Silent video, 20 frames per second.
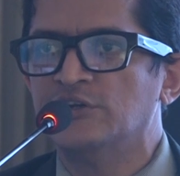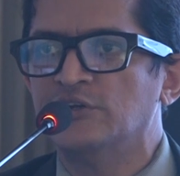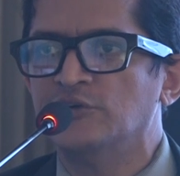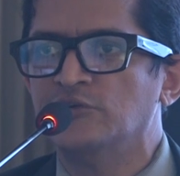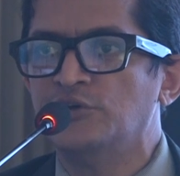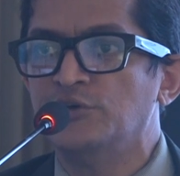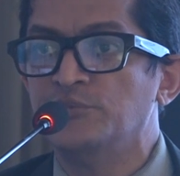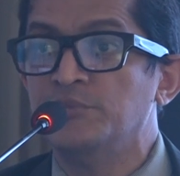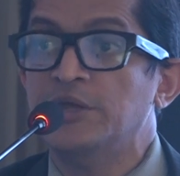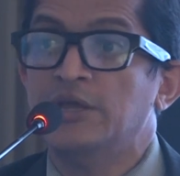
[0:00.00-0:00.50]
drug
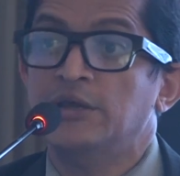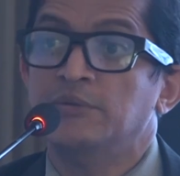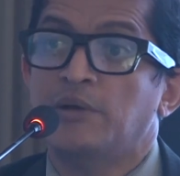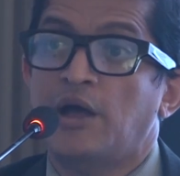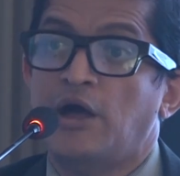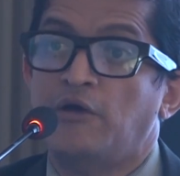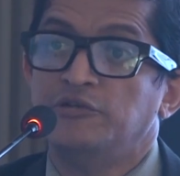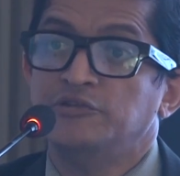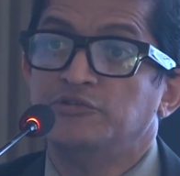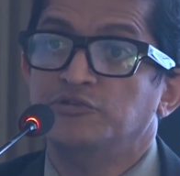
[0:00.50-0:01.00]
going to be help,
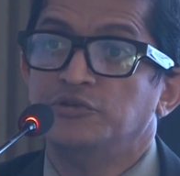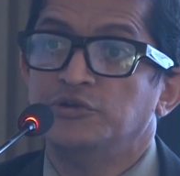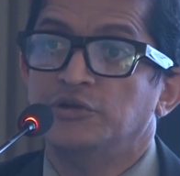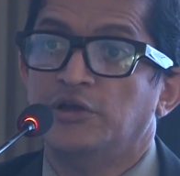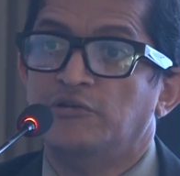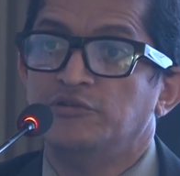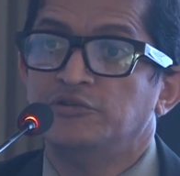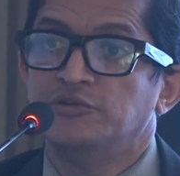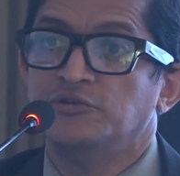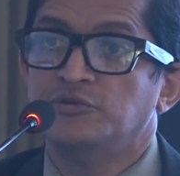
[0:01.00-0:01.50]
how is it
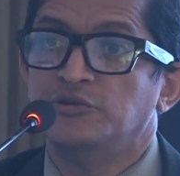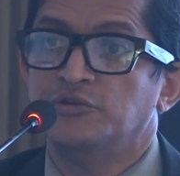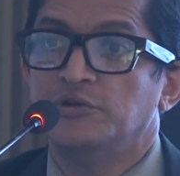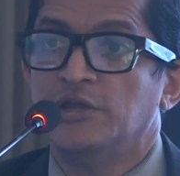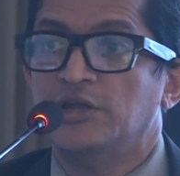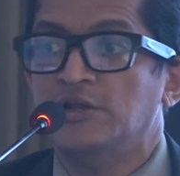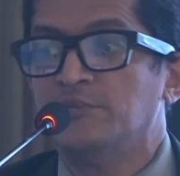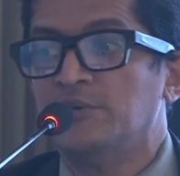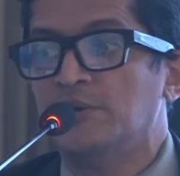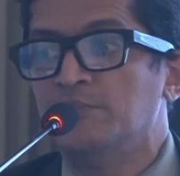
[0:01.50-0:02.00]
going to
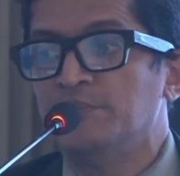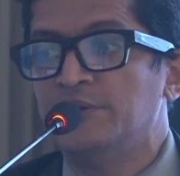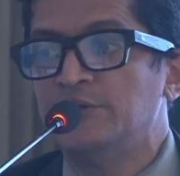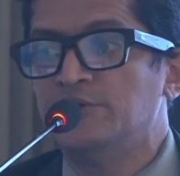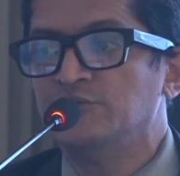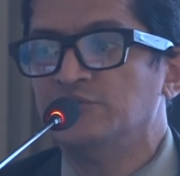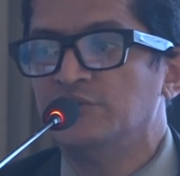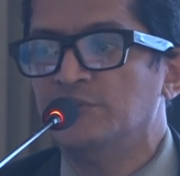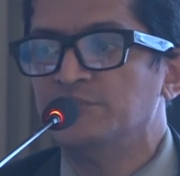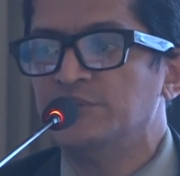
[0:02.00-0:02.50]
help compared
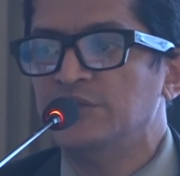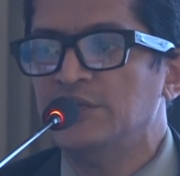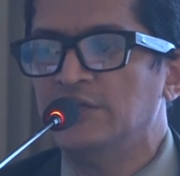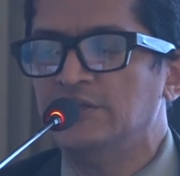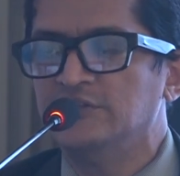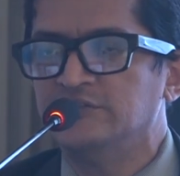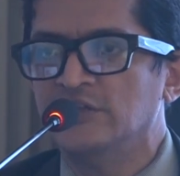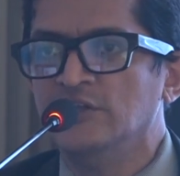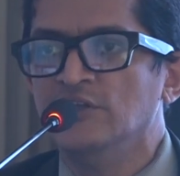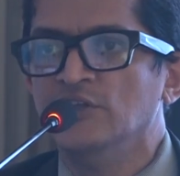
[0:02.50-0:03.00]
to something
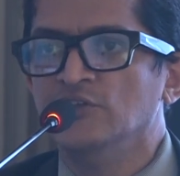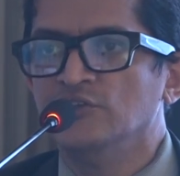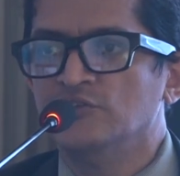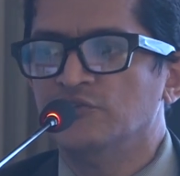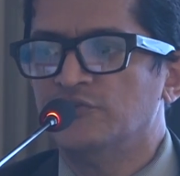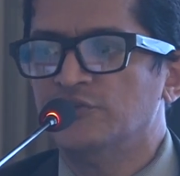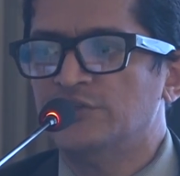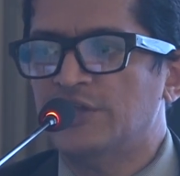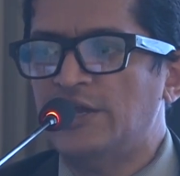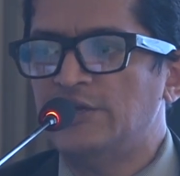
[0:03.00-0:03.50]
else.
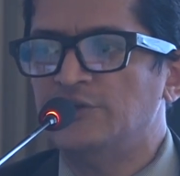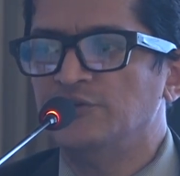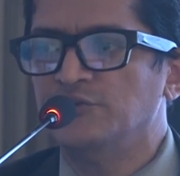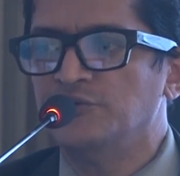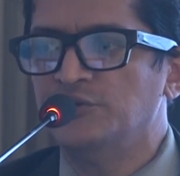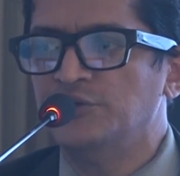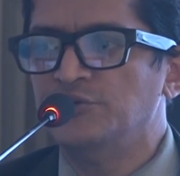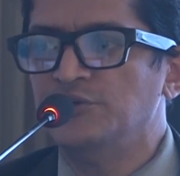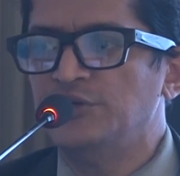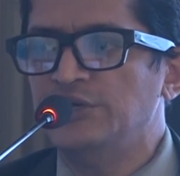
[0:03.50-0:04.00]
So for that you are
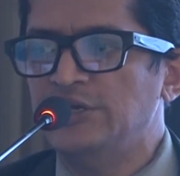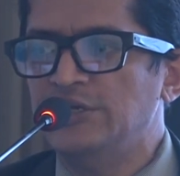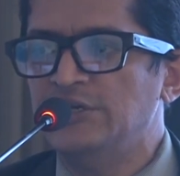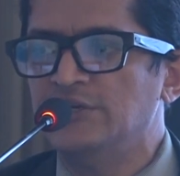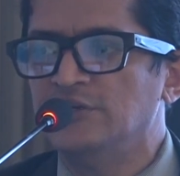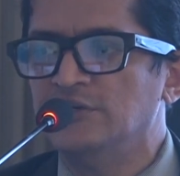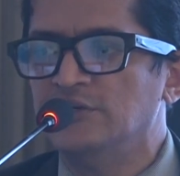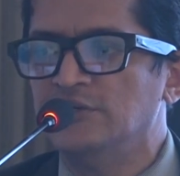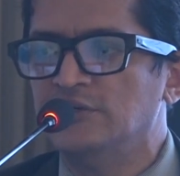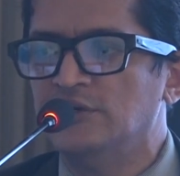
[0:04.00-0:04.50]
going to need
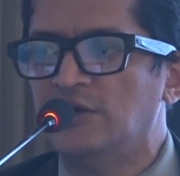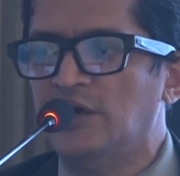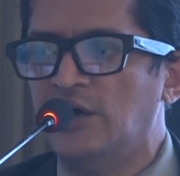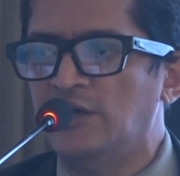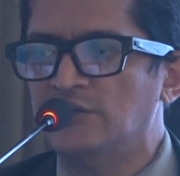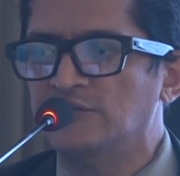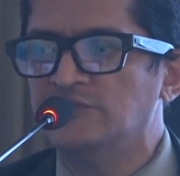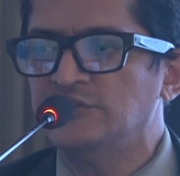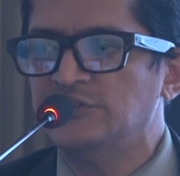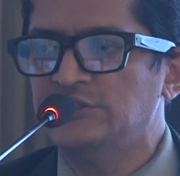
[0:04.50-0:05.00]
a
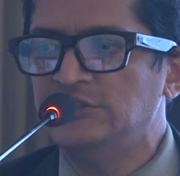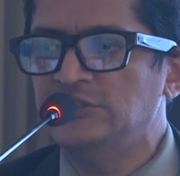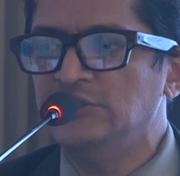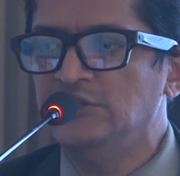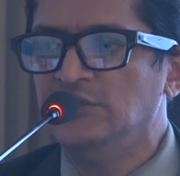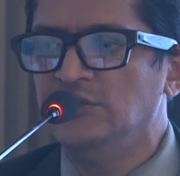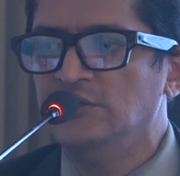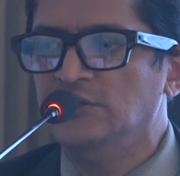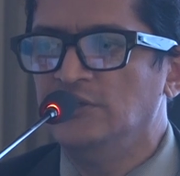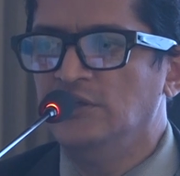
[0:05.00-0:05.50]
RCT.
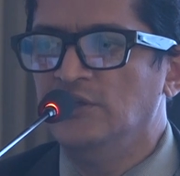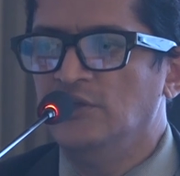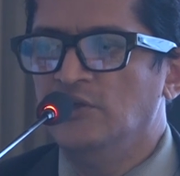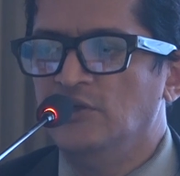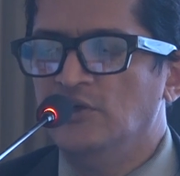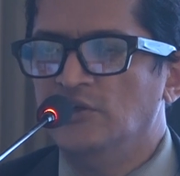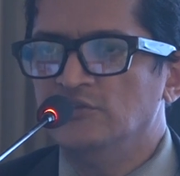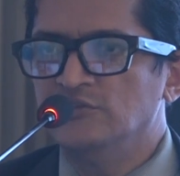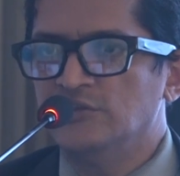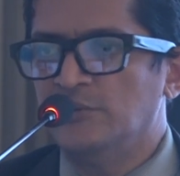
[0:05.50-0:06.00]

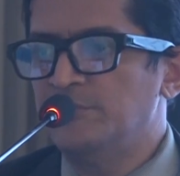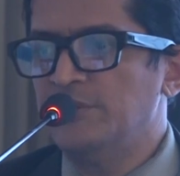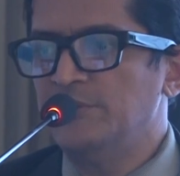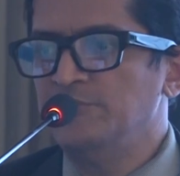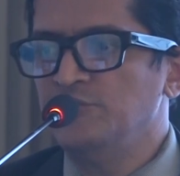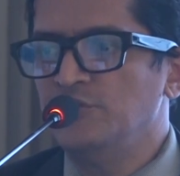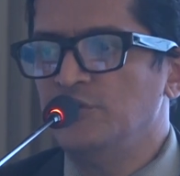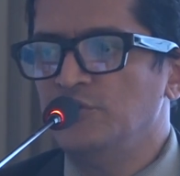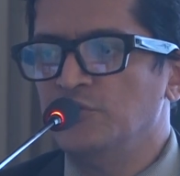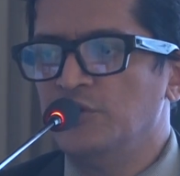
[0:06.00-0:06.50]

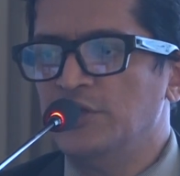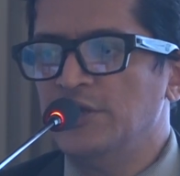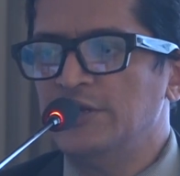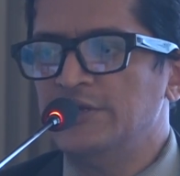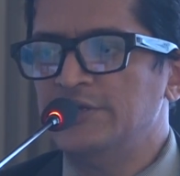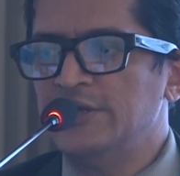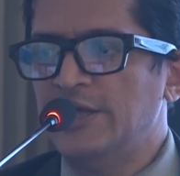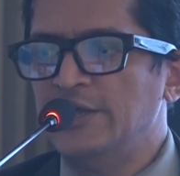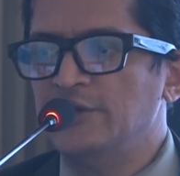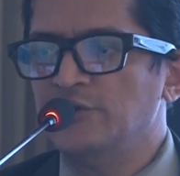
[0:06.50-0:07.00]
Sometimes you are looking
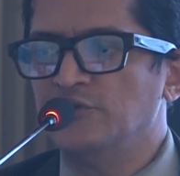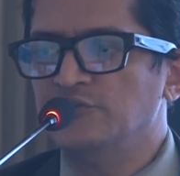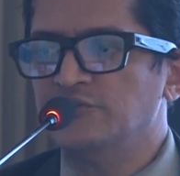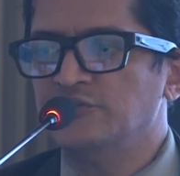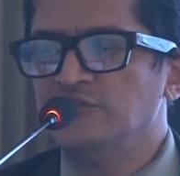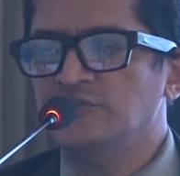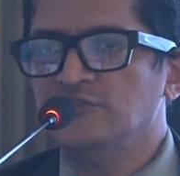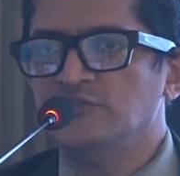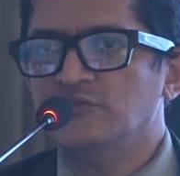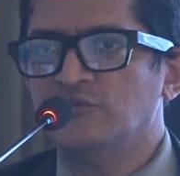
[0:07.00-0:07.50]
at
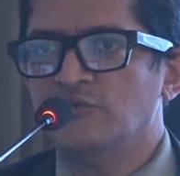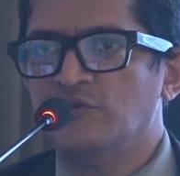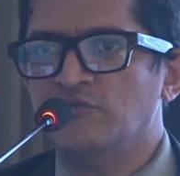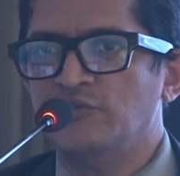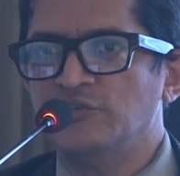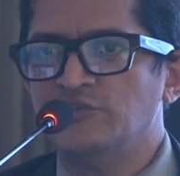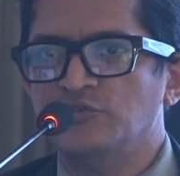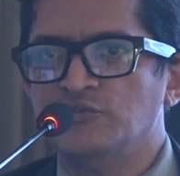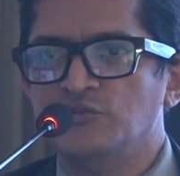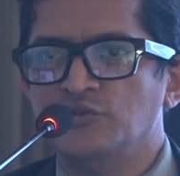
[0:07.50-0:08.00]
diagnosis, for
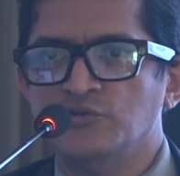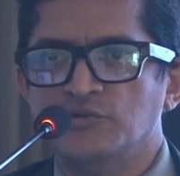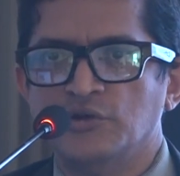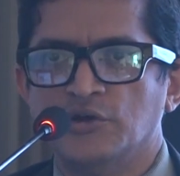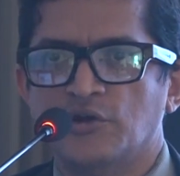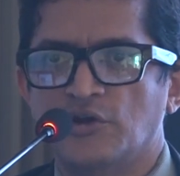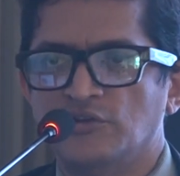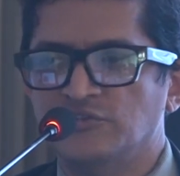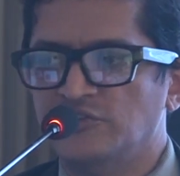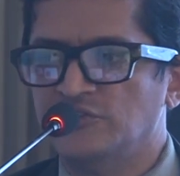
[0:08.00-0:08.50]
which you will do a
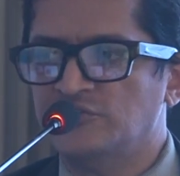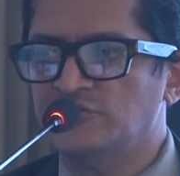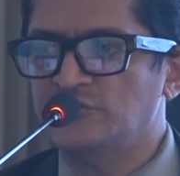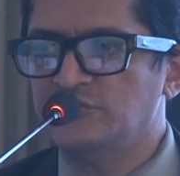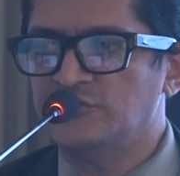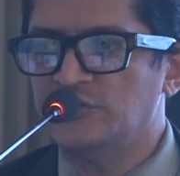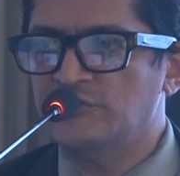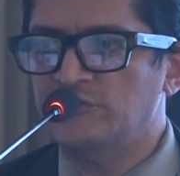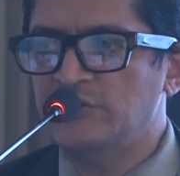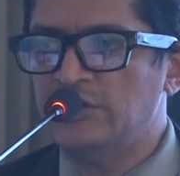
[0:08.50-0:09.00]
cross-sectional
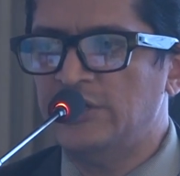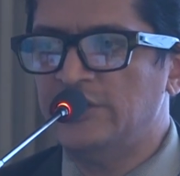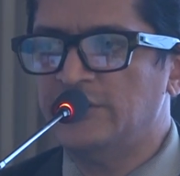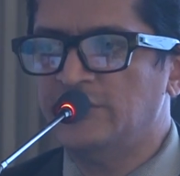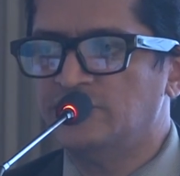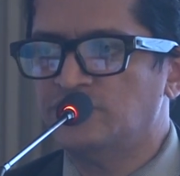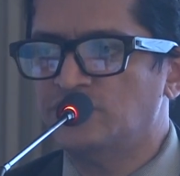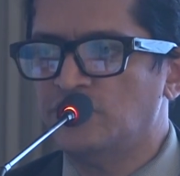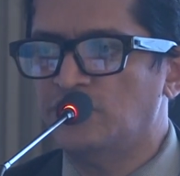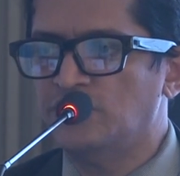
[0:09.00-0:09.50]
survey like
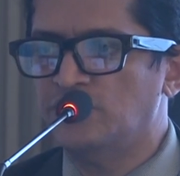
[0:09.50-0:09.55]
just